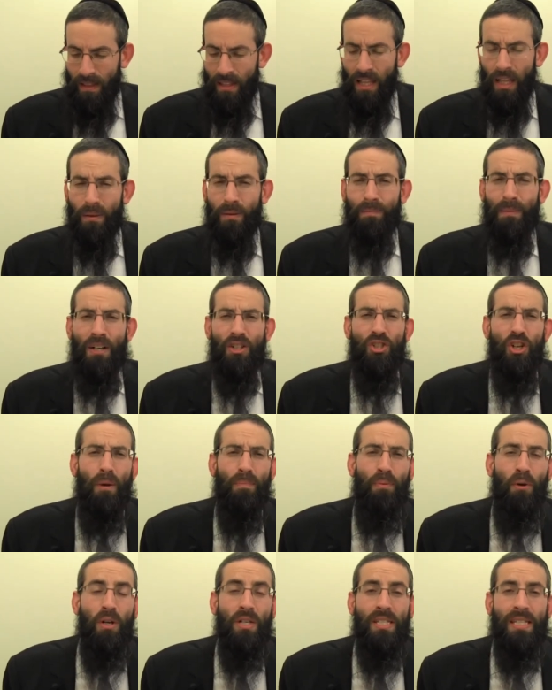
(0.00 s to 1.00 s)
Now,
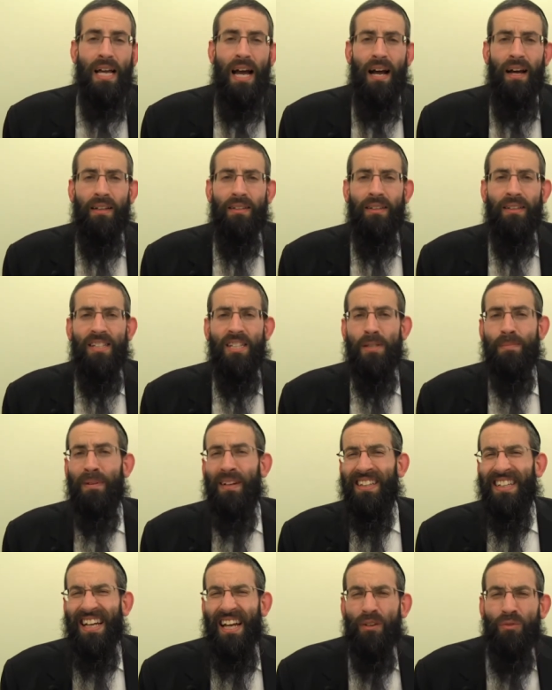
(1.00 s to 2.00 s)
Marsha points out, this is
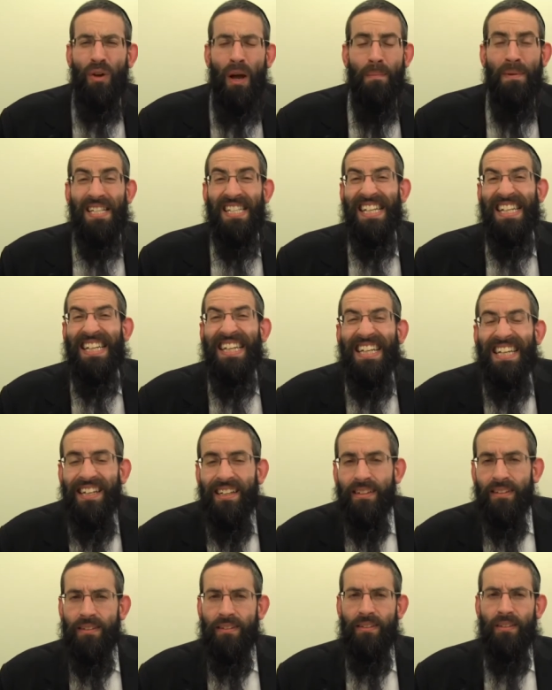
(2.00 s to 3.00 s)
merely a remez, a
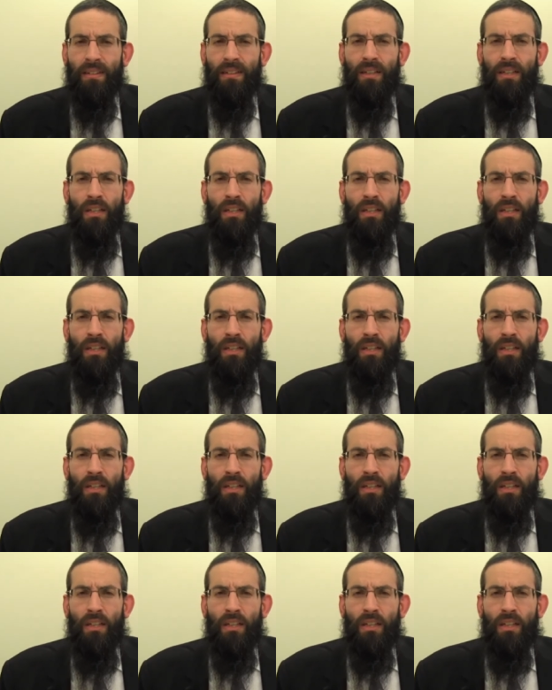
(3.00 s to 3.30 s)
hint